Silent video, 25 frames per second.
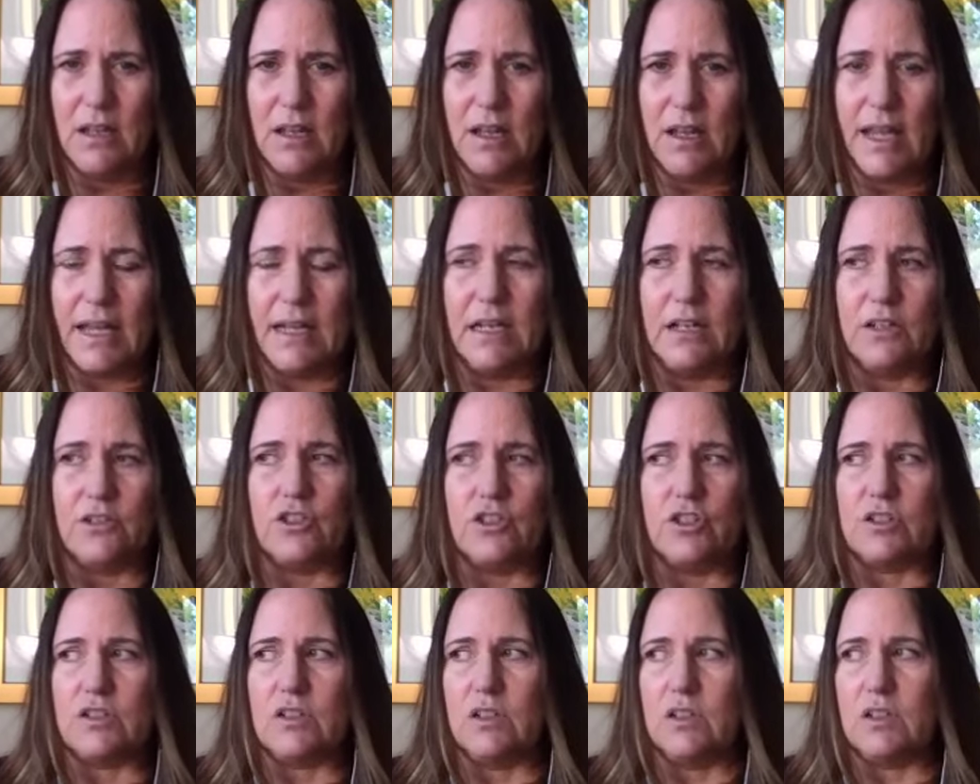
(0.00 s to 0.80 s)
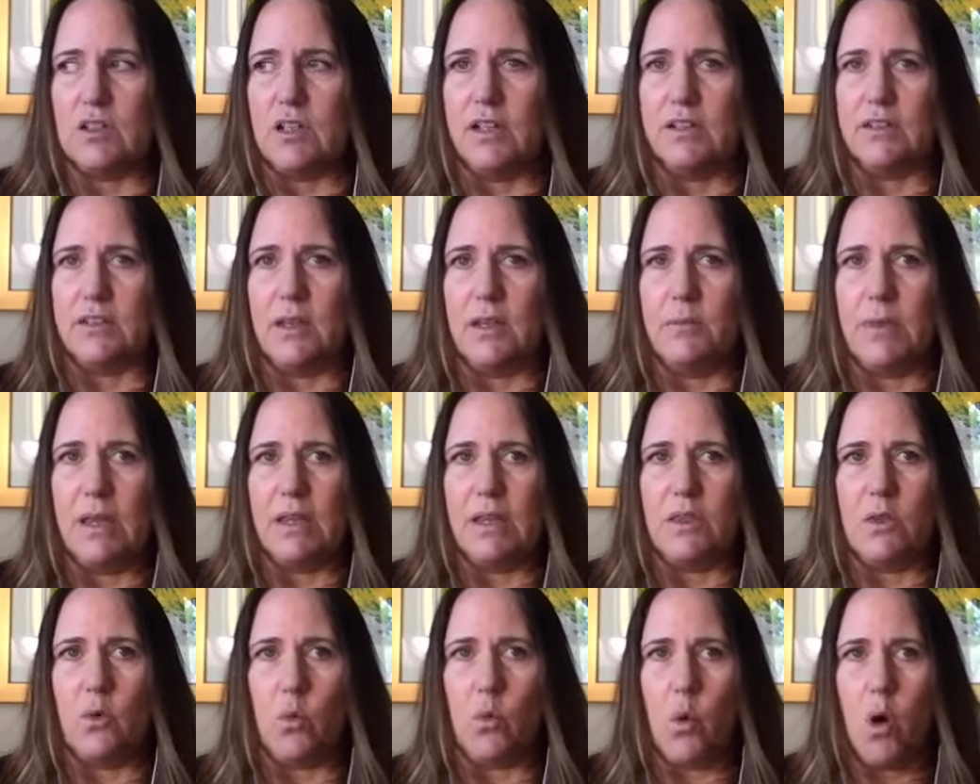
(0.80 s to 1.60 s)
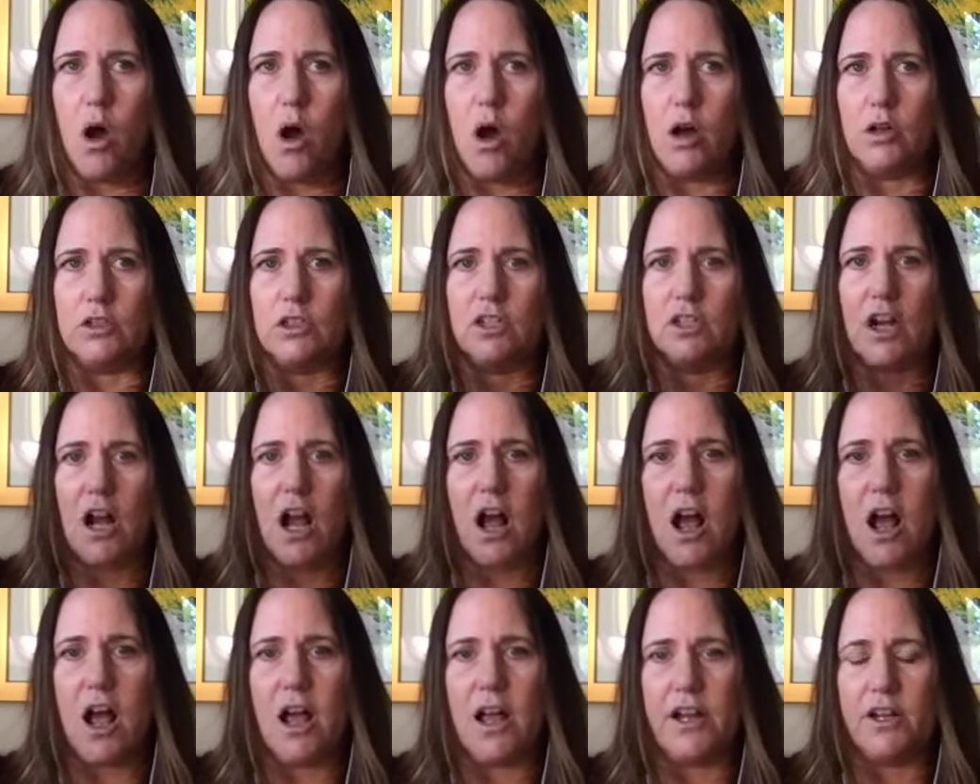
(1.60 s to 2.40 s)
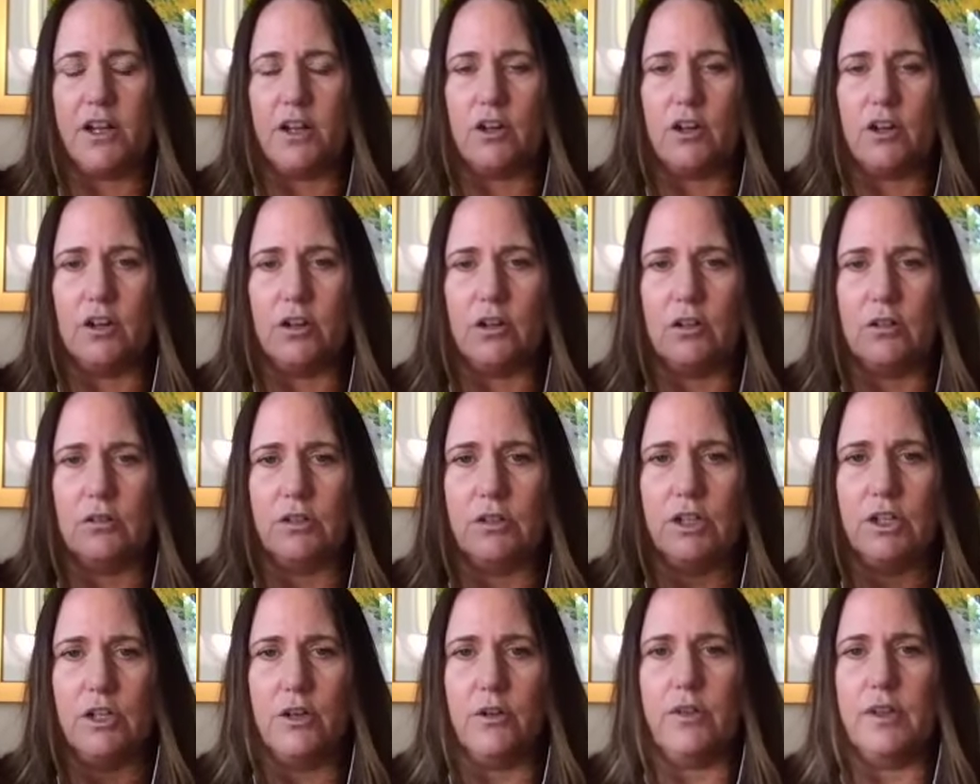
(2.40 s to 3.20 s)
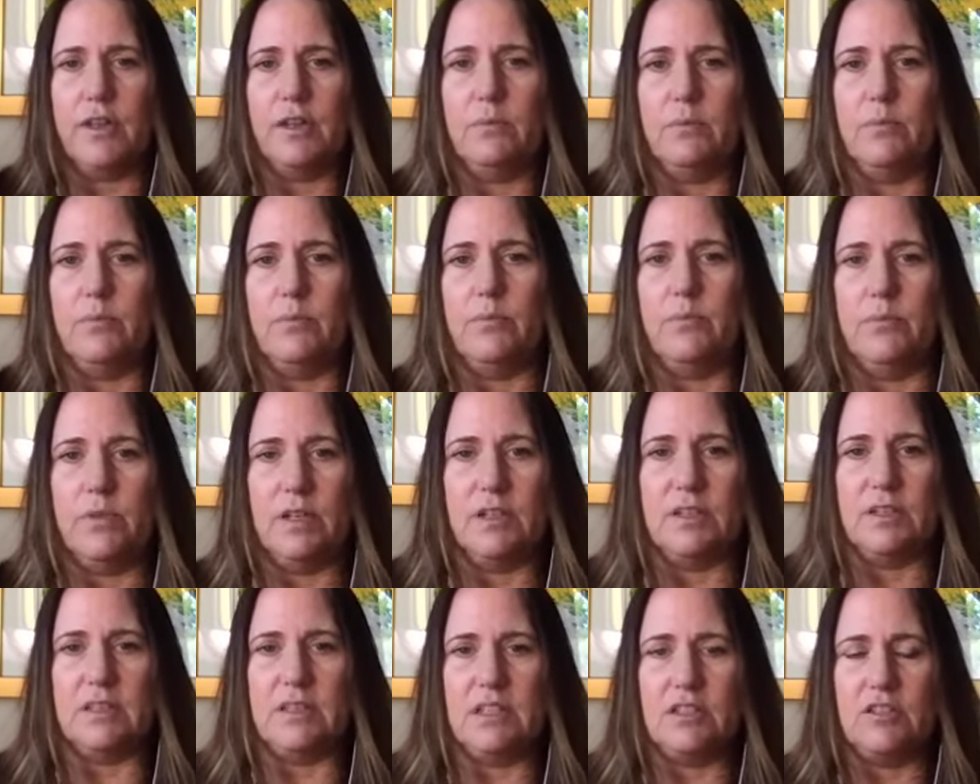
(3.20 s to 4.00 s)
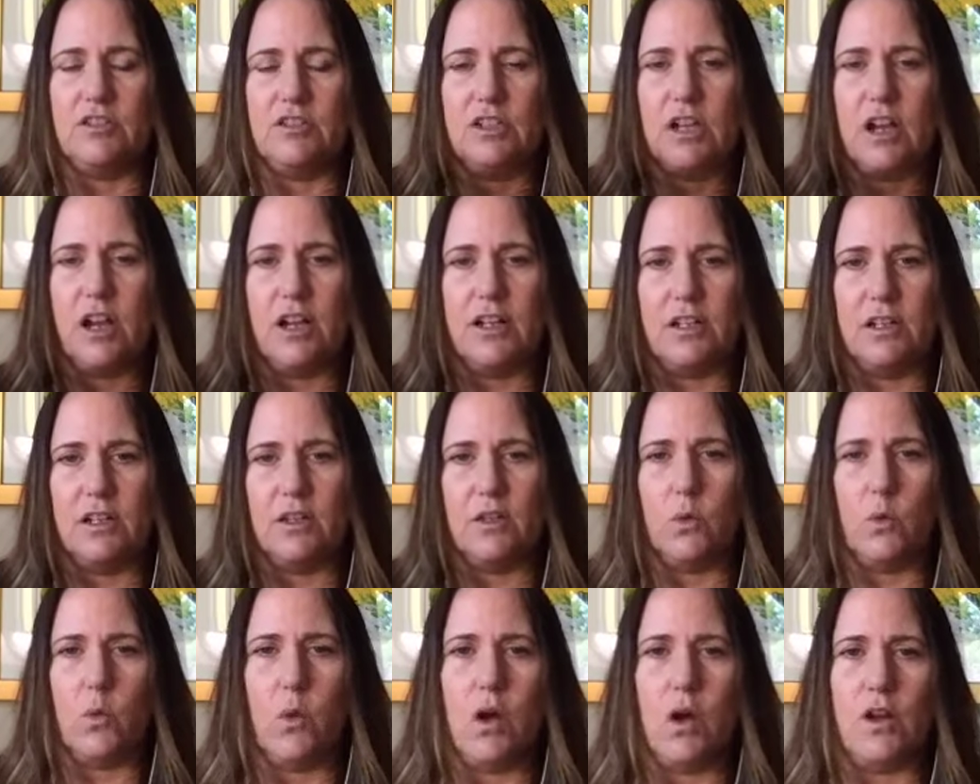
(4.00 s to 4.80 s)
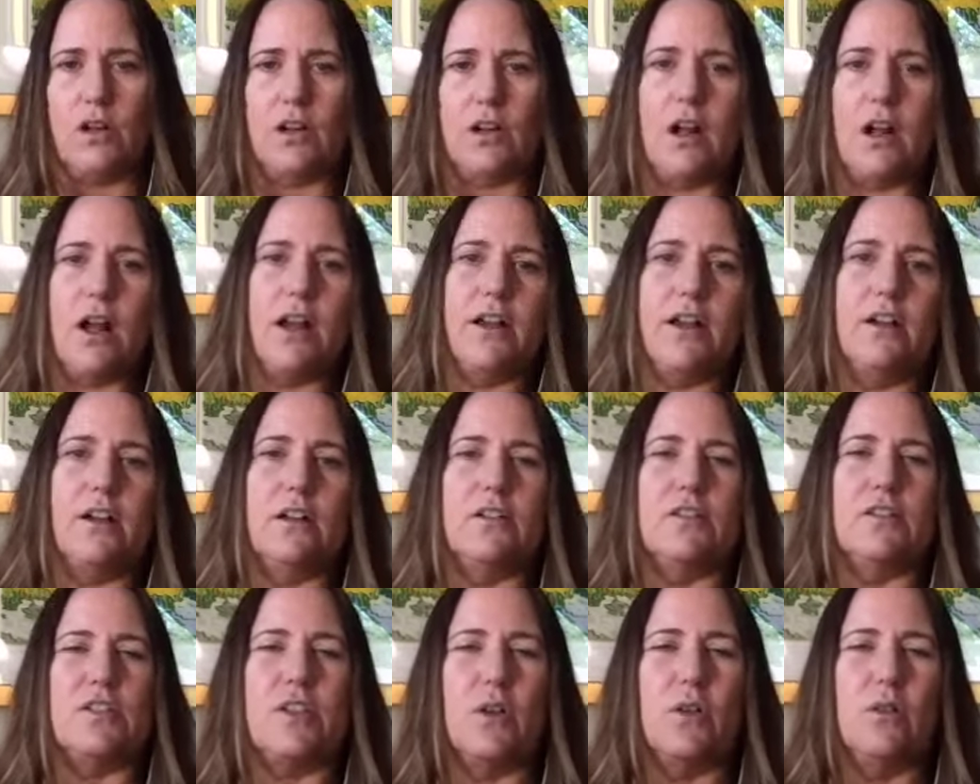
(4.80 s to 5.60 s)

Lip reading: And it just looked like they made the water higher. You know, they CGI'd in the water higher. So